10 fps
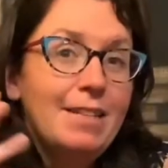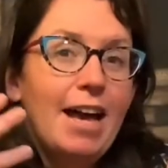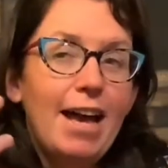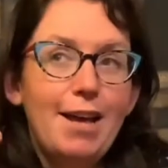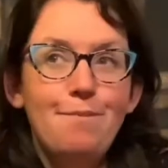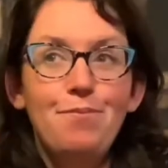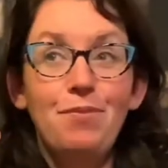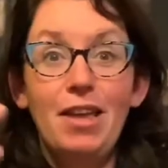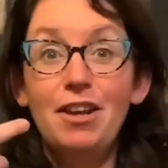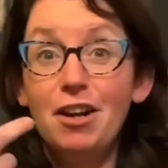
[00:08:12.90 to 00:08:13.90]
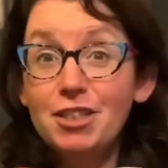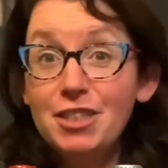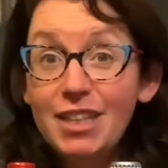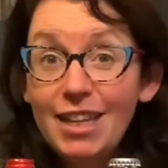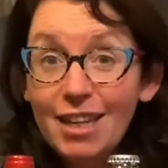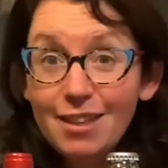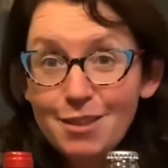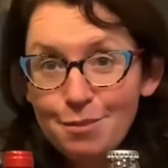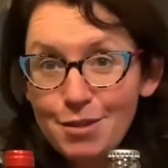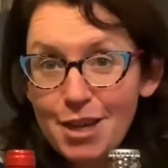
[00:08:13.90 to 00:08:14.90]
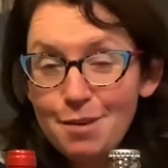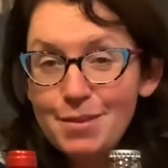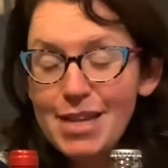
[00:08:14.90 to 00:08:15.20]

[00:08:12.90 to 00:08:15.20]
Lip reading: in Argentina sometimes,